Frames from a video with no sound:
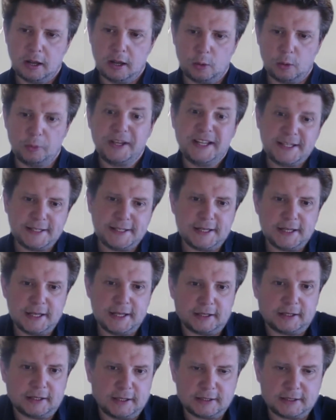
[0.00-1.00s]
we
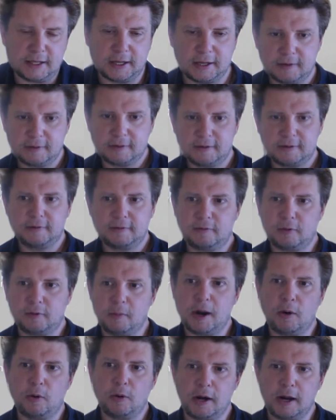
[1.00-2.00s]
see, at least like
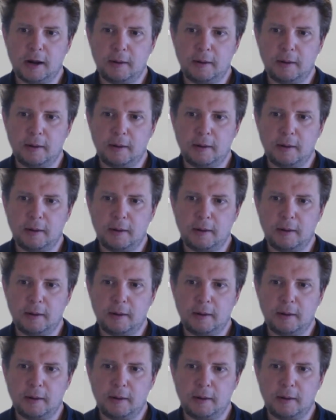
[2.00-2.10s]
from our